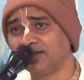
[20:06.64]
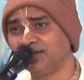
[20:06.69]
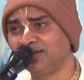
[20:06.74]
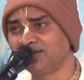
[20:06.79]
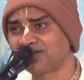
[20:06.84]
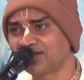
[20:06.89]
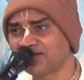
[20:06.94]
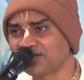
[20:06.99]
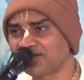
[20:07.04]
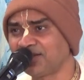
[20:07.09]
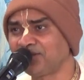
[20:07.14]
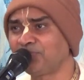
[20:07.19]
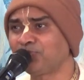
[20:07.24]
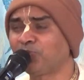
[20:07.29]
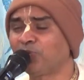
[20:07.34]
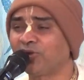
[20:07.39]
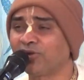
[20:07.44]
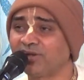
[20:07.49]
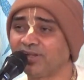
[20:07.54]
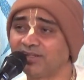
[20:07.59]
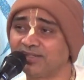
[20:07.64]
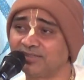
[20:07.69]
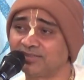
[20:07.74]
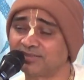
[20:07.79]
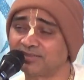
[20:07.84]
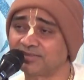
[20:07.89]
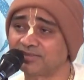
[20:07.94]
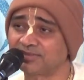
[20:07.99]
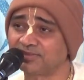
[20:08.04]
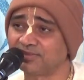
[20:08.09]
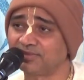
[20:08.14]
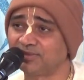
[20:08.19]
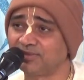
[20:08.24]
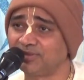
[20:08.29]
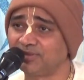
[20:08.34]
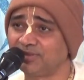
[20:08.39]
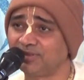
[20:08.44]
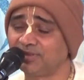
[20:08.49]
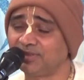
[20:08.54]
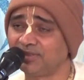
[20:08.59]
This is the importance.
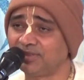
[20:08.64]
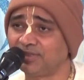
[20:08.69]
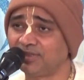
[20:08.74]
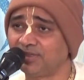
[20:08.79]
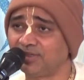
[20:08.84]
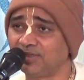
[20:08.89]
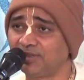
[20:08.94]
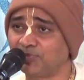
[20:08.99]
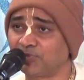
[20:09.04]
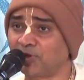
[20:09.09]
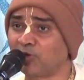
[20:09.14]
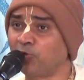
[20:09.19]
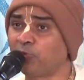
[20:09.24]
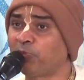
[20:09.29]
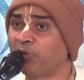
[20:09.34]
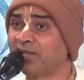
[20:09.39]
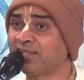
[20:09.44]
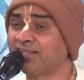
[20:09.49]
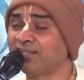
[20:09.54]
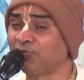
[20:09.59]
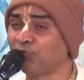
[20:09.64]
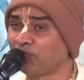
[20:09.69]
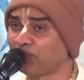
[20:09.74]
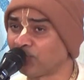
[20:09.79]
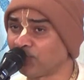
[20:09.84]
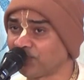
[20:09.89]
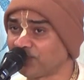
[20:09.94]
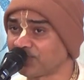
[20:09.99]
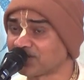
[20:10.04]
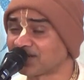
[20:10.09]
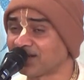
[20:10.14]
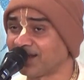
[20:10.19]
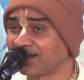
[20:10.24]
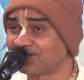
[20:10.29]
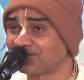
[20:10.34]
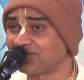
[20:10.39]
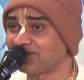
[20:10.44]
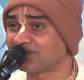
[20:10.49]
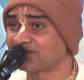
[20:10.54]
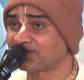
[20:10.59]
Prabhupada in one of his
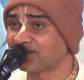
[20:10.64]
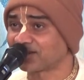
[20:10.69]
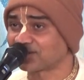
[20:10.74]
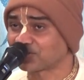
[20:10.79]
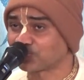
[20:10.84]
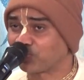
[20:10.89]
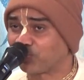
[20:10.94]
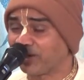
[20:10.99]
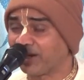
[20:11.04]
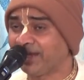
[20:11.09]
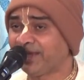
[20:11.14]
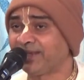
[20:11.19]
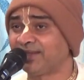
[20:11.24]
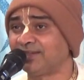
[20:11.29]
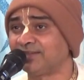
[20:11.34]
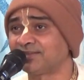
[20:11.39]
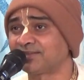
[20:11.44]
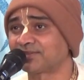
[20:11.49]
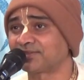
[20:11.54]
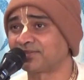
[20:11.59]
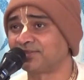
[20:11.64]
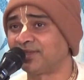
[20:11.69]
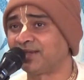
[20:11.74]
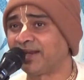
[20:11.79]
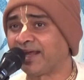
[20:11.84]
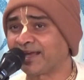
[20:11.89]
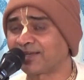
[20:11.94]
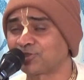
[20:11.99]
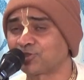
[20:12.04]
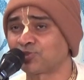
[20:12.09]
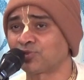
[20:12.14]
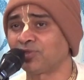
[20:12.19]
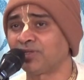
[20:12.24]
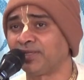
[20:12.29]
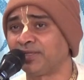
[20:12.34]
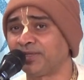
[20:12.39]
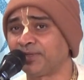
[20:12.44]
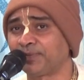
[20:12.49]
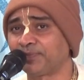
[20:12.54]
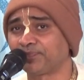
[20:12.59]
lectures explains that
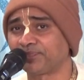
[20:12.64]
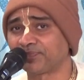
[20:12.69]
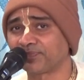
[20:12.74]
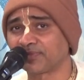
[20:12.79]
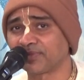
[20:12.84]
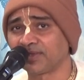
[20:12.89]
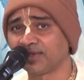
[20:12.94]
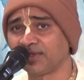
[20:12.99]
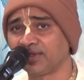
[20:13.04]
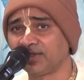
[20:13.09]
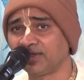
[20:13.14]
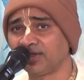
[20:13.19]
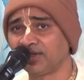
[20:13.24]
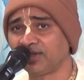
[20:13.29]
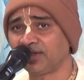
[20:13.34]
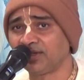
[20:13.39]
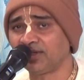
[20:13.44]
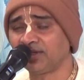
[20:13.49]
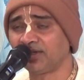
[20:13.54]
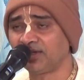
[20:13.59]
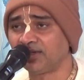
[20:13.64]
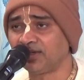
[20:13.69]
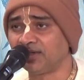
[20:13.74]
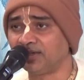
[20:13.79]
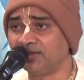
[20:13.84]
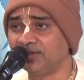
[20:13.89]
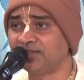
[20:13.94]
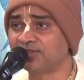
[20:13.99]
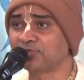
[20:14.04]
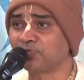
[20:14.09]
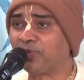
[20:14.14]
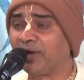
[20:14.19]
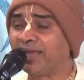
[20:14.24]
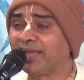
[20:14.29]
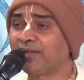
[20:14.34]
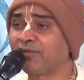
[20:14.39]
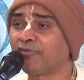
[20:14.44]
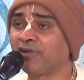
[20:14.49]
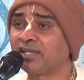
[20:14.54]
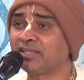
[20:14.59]
actually these
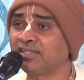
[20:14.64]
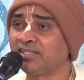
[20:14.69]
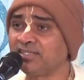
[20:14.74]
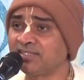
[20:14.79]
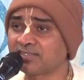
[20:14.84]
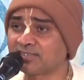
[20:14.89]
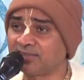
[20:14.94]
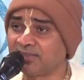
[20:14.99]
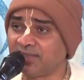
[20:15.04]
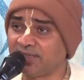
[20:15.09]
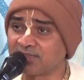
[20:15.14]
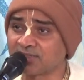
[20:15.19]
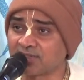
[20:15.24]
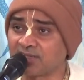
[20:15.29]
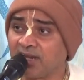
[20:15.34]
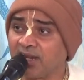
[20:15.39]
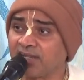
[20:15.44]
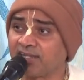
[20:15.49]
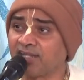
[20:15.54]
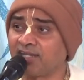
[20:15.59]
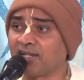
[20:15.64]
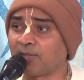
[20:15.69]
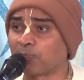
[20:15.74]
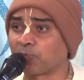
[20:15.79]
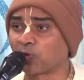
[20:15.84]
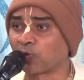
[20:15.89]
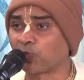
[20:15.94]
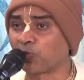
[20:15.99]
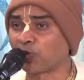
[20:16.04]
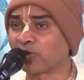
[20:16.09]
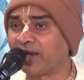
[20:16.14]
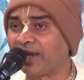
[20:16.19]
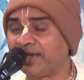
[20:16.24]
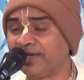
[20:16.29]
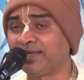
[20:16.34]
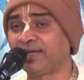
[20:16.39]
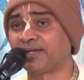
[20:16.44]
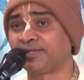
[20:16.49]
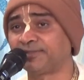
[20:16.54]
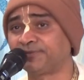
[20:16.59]
Mayavadis, they started a
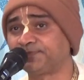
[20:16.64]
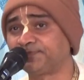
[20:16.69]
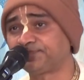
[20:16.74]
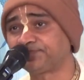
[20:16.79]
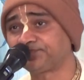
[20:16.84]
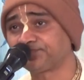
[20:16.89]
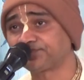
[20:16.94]
propaganda.